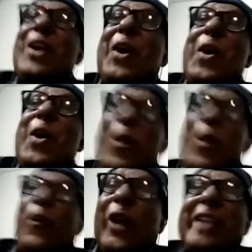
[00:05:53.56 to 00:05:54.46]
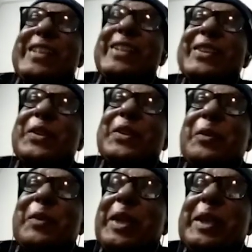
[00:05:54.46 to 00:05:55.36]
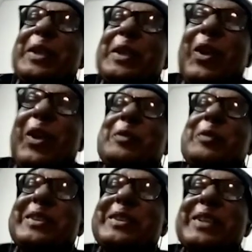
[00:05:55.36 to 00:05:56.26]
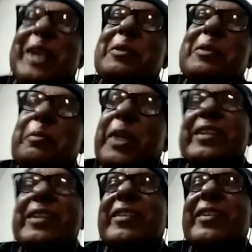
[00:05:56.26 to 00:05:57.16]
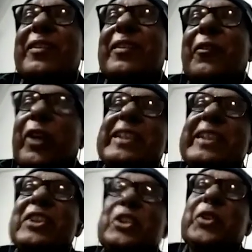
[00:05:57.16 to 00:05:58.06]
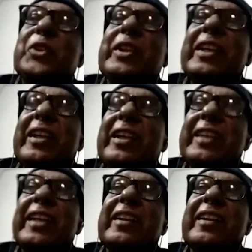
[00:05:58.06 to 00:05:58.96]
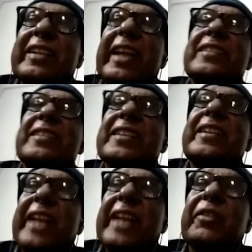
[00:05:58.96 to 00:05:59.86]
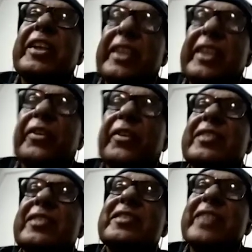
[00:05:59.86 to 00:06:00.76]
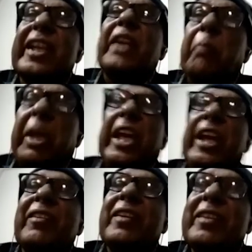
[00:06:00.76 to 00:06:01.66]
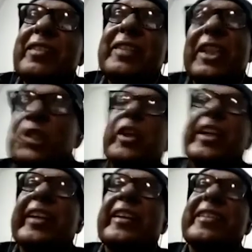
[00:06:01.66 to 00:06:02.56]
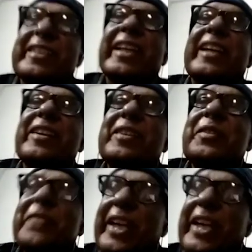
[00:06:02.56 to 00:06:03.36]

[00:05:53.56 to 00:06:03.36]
what. It cannot be described, but one thing is sure, that there is a definite difference in me. That's what I can say. Thank you